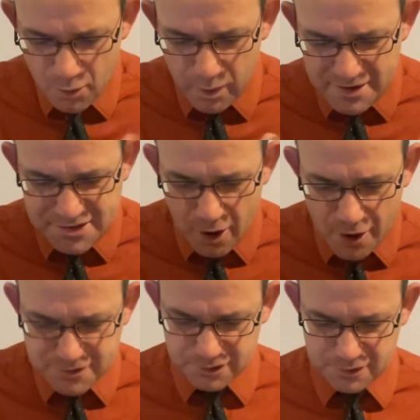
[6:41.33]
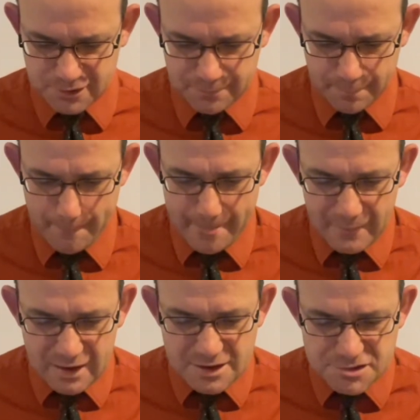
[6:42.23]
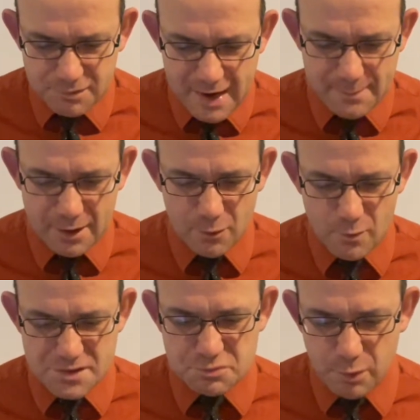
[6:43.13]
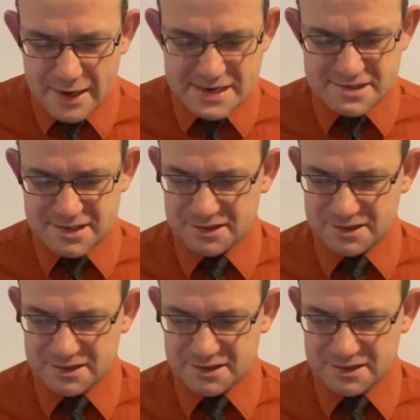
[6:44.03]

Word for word: was altered, and his raiment was white